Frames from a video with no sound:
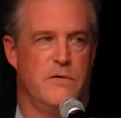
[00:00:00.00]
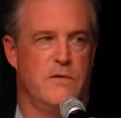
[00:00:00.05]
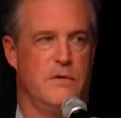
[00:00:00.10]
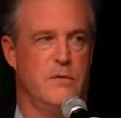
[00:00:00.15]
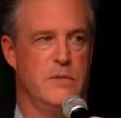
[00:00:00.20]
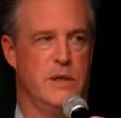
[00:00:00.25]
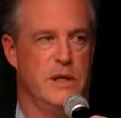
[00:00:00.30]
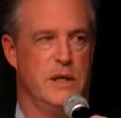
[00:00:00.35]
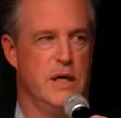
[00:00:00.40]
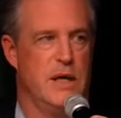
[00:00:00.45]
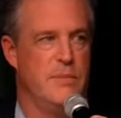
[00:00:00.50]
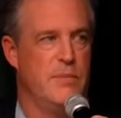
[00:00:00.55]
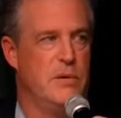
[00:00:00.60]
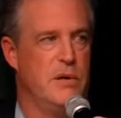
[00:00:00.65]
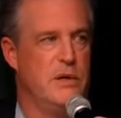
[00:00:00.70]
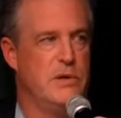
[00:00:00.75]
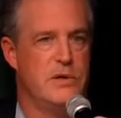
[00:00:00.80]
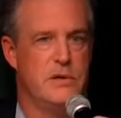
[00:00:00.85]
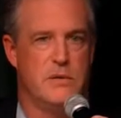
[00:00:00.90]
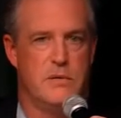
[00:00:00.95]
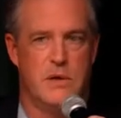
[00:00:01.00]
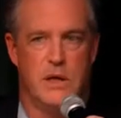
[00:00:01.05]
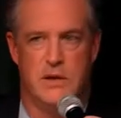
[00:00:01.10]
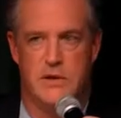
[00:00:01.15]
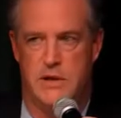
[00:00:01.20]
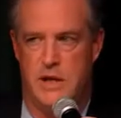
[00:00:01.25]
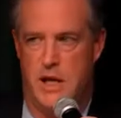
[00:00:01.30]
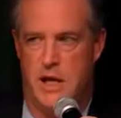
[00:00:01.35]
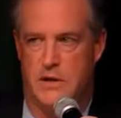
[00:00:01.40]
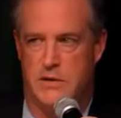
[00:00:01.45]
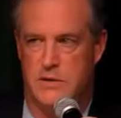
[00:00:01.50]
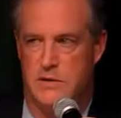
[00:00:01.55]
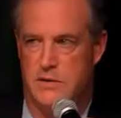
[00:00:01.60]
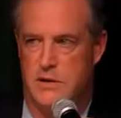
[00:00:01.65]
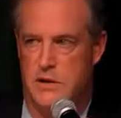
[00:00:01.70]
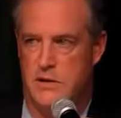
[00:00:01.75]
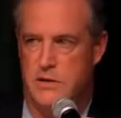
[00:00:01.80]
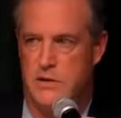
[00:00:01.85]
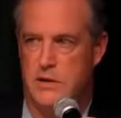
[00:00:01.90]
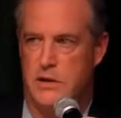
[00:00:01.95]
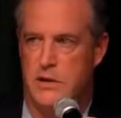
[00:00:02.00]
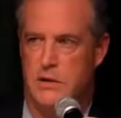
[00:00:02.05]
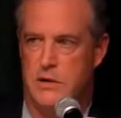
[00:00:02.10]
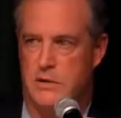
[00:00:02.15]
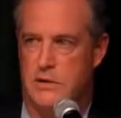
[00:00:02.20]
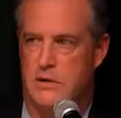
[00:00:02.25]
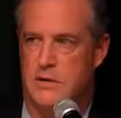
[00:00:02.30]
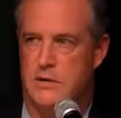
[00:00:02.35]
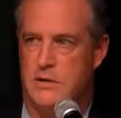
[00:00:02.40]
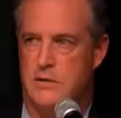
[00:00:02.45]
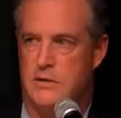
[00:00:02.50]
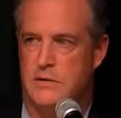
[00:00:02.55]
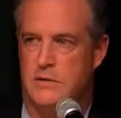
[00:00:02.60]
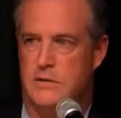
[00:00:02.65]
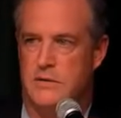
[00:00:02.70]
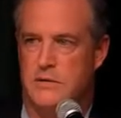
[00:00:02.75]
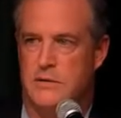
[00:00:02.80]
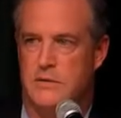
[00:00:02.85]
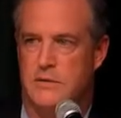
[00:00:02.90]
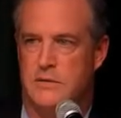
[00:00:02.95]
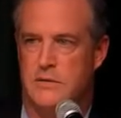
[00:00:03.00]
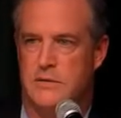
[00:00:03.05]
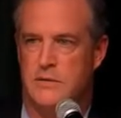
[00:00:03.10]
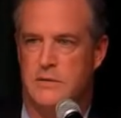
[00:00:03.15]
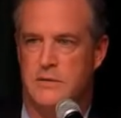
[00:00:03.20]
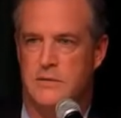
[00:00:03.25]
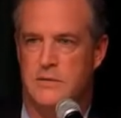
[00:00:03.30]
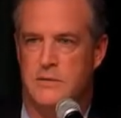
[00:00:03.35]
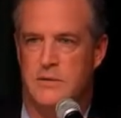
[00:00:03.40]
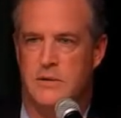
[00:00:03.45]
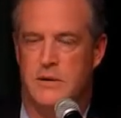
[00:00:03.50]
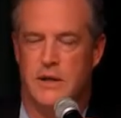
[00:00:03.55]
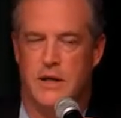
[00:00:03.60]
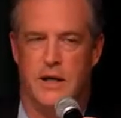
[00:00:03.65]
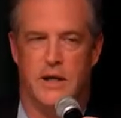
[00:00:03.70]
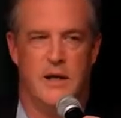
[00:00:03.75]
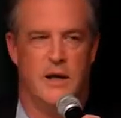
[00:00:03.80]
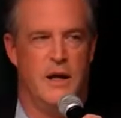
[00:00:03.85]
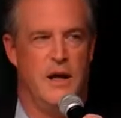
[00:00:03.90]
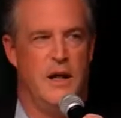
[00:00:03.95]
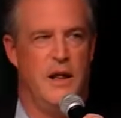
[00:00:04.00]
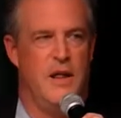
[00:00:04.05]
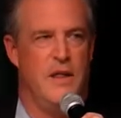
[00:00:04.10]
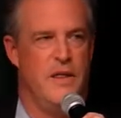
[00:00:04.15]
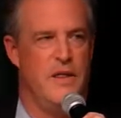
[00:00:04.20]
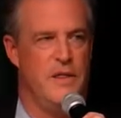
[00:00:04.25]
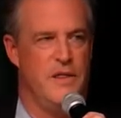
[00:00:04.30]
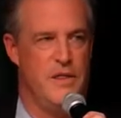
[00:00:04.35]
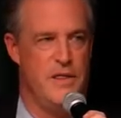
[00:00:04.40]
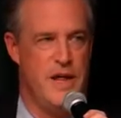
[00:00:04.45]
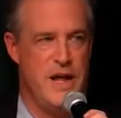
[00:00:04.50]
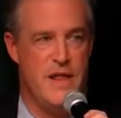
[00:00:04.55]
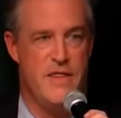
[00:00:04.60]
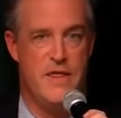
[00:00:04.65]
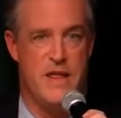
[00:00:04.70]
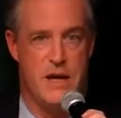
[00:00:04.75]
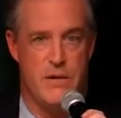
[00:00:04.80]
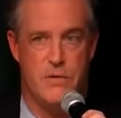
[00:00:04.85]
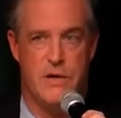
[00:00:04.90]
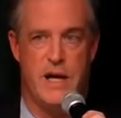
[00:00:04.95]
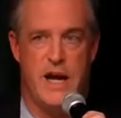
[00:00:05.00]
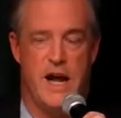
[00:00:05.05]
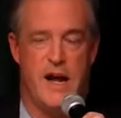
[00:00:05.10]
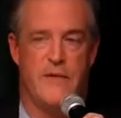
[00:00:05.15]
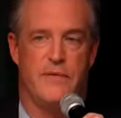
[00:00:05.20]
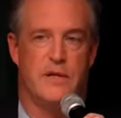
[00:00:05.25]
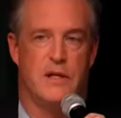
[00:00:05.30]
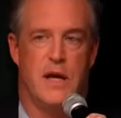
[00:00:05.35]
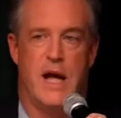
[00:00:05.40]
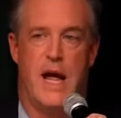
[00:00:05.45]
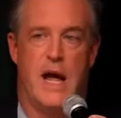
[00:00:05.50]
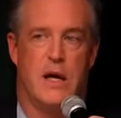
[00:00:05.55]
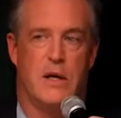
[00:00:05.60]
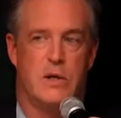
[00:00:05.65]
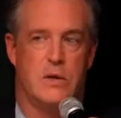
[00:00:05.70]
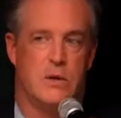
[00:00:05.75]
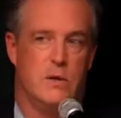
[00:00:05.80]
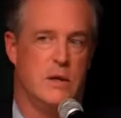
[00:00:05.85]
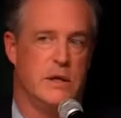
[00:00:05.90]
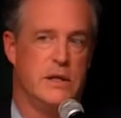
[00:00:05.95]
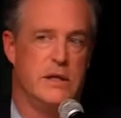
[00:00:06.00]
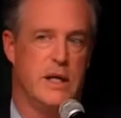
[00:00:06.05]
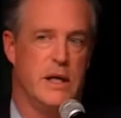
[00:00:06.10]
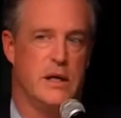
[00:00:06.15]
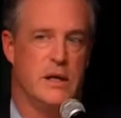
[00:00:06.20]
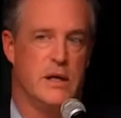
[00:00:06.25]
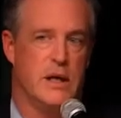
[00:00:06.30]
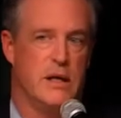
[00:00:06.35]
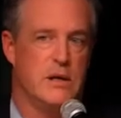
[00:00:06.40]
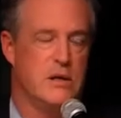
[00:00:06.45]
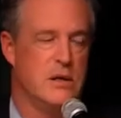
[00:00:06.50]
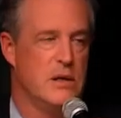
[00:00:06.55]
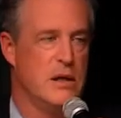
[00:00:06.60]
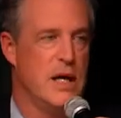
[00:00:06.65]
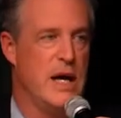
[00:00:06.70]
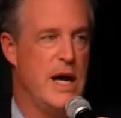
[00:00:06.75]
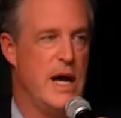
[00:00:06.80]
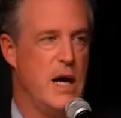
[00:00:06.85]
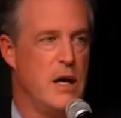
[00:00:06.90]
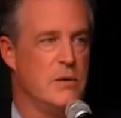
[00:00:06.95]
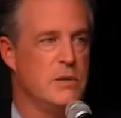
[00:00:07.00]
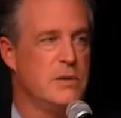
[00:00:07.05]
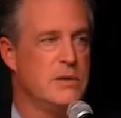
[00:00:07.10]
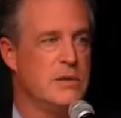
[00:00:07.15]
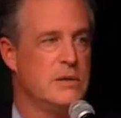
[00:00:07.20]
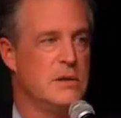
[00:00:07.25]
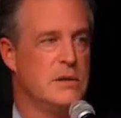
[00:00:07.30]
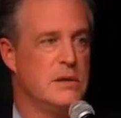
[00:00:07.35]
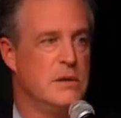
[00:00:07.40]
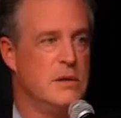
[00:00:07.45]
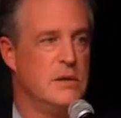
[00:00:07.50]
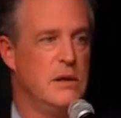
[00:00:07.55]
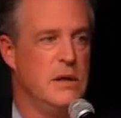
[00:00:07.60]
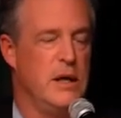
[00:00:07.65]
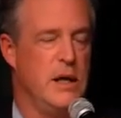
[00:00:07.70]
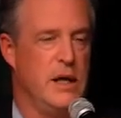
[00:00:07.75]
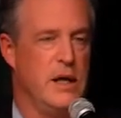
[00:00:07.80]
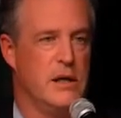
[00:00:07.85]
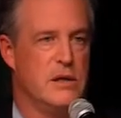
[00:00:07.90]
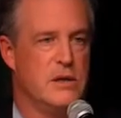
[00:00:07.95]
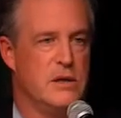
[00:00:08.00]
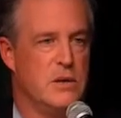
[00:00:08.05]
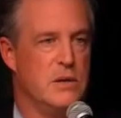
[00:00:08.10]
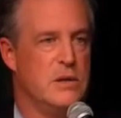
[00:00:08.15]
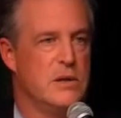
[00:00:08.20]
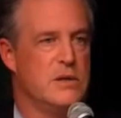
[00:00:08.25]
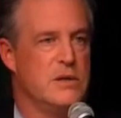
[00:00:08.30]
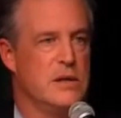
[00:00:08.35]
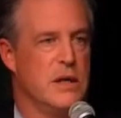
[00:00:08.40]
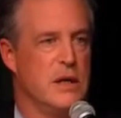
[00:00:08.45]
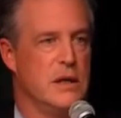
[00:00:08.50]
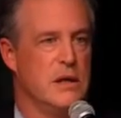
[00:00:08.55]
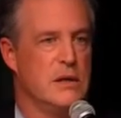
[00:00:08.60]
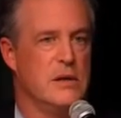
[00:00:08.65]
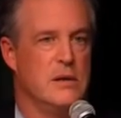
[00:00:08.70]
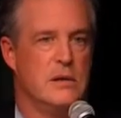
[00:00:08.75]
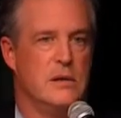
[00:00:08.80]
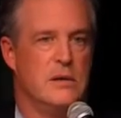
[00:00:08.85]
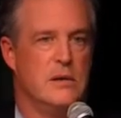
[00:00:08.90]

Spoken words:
for me, I pledge to raise taxes on seniors. Okay. Then they would have to actually take that to the House and to the Senate,